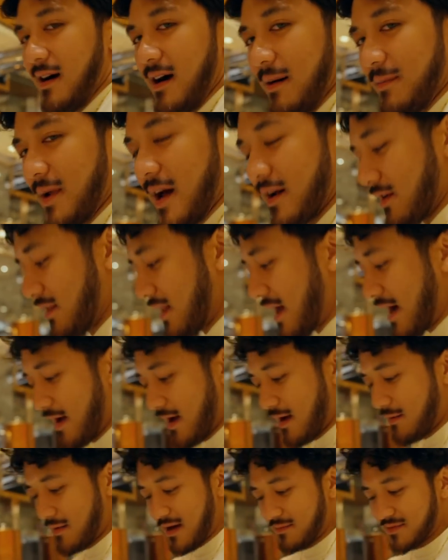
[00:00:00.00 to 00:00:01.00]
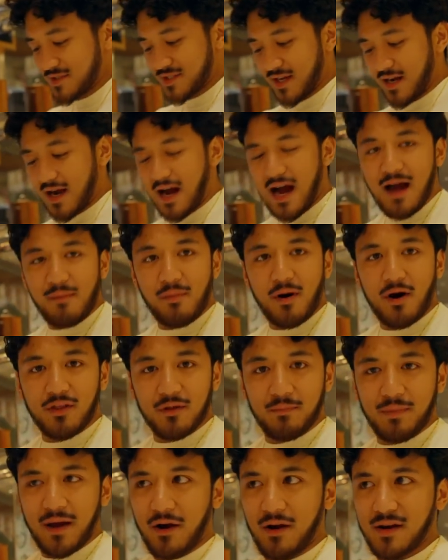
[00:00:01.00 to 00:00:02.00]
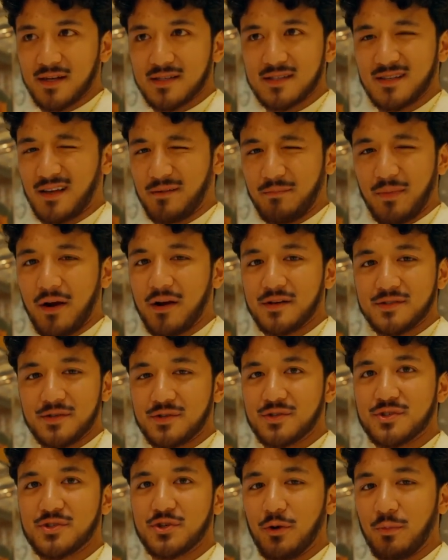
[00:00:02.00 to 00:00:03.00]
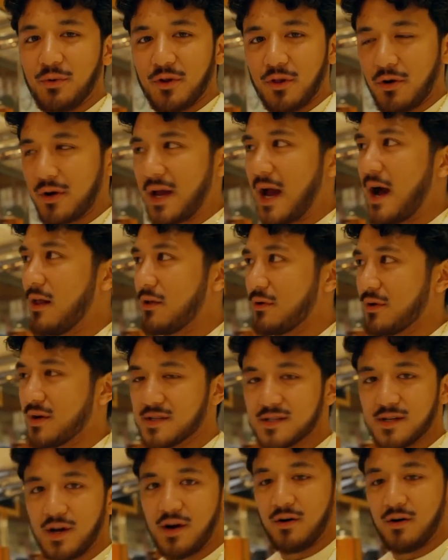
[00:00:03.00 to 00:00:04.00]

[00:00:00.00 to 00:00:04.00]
I'm not gonna lie, I'm just gonna eyeball the berries. Like, berries are super low calorie, so.